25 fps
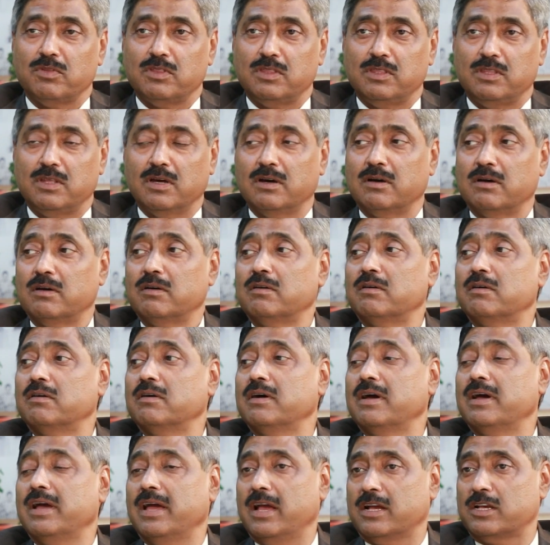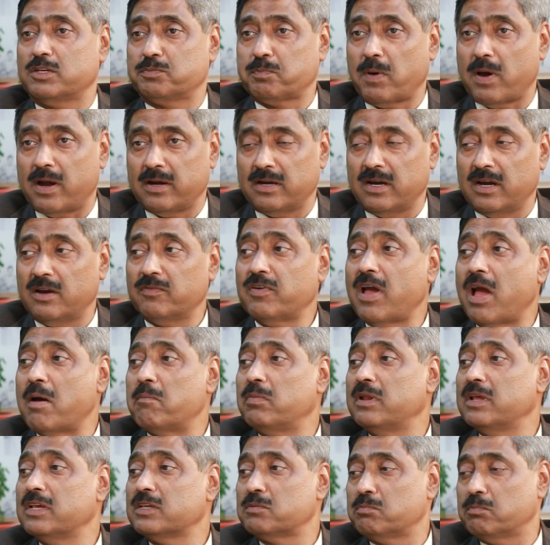the expanded family
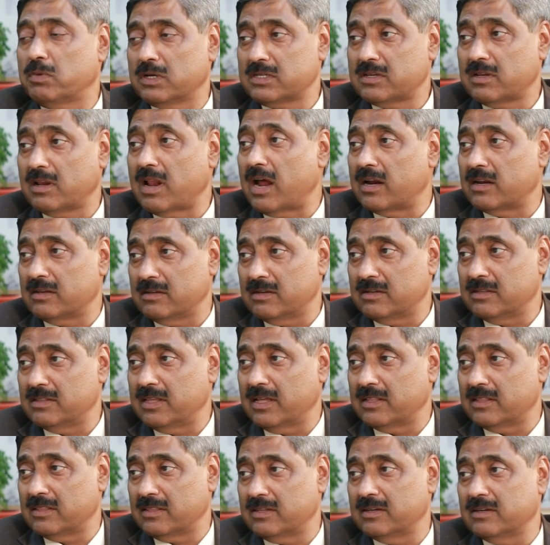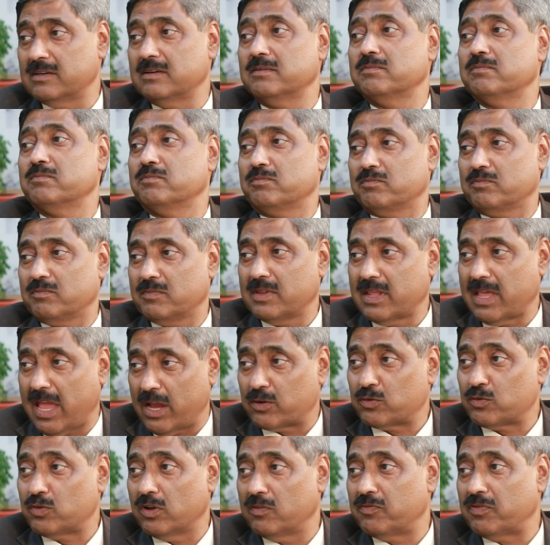is much larger than the
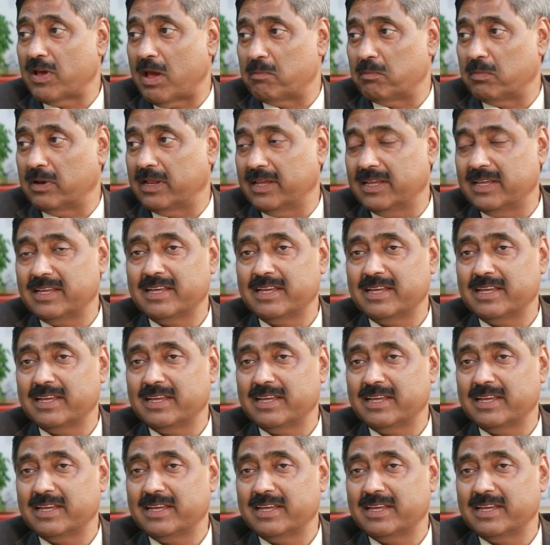actual family.